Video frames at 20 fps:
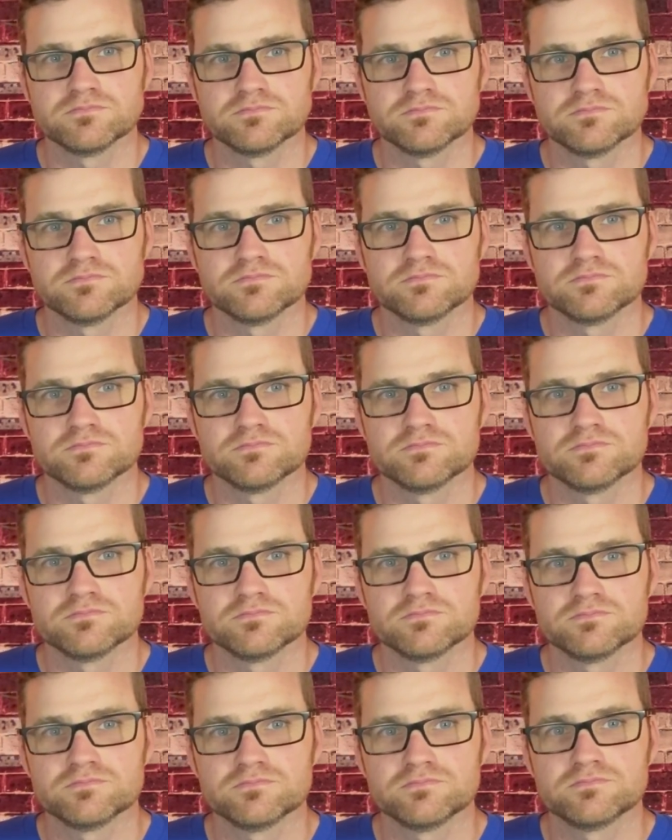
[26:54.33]

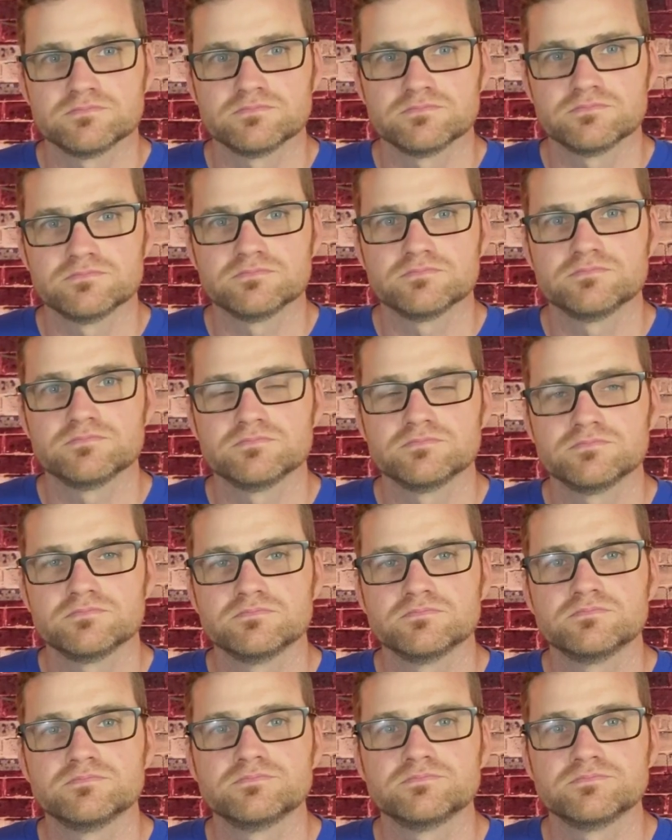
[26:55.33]

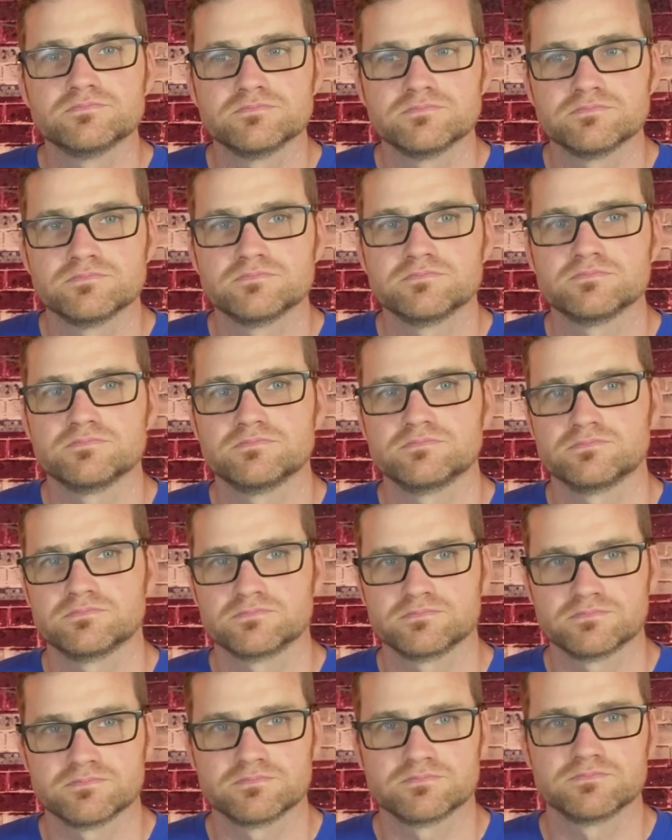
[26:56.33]

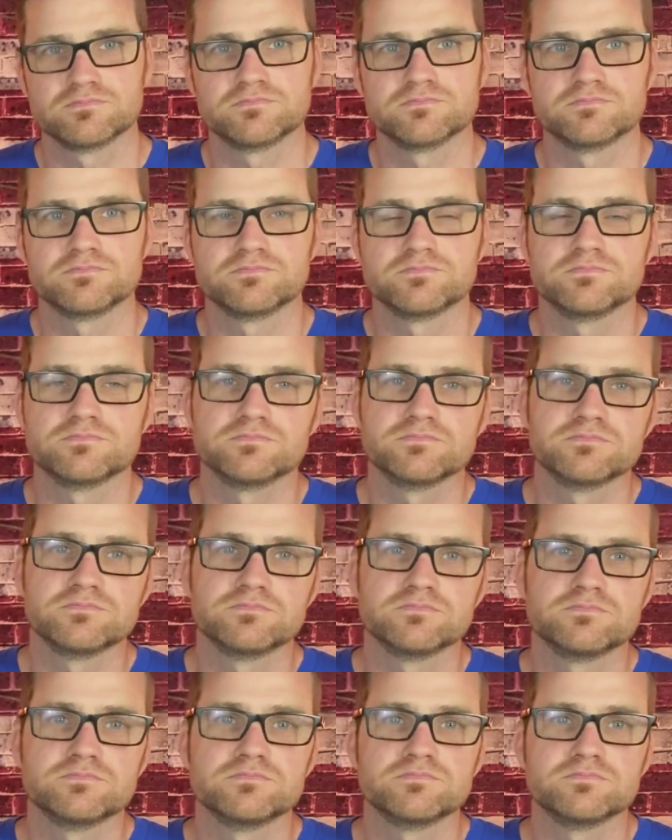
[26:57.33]

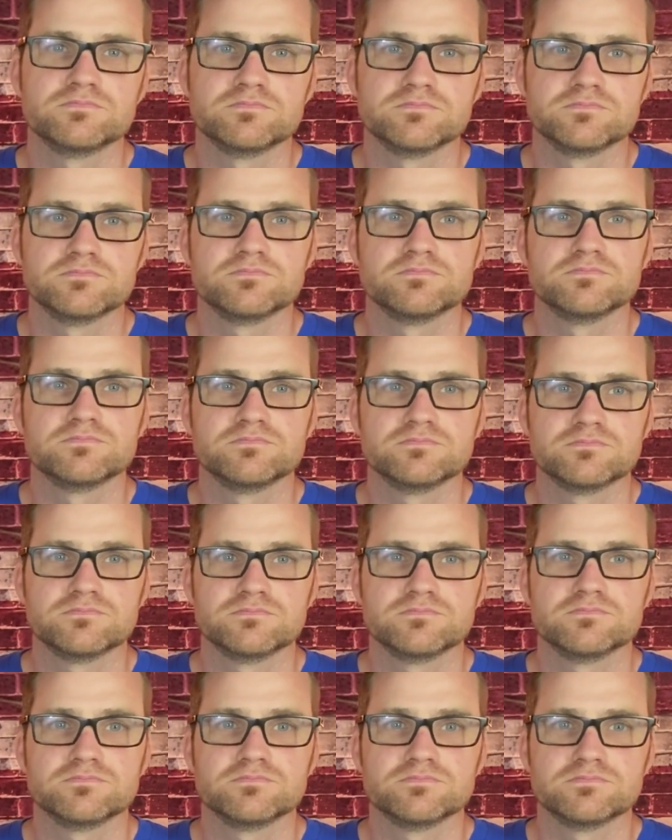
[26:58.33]

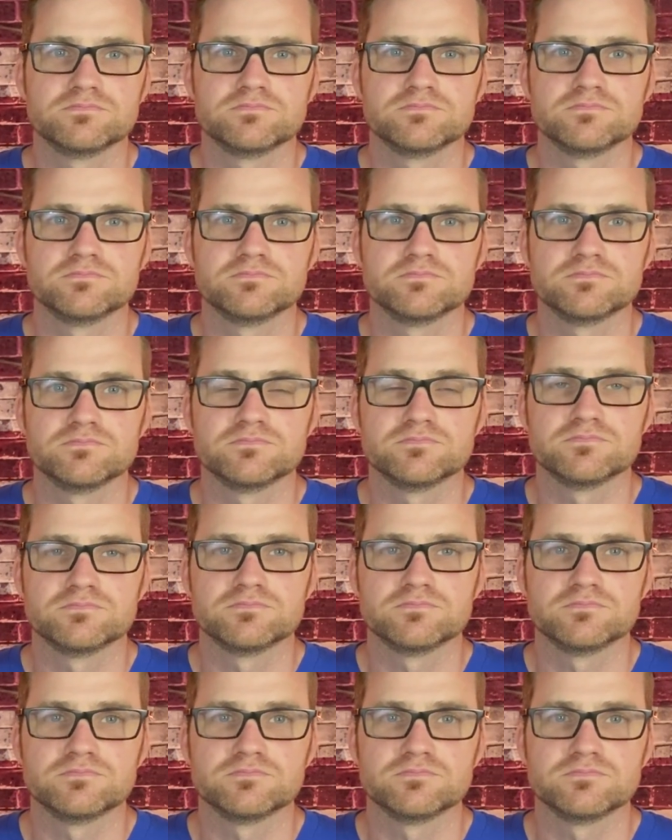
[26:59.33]

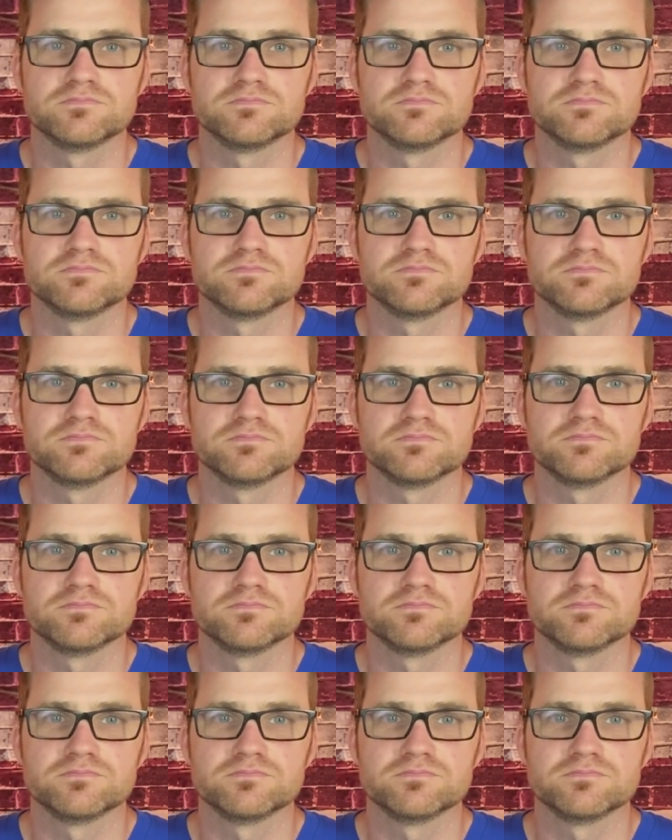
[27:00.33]
The person shown says nothing.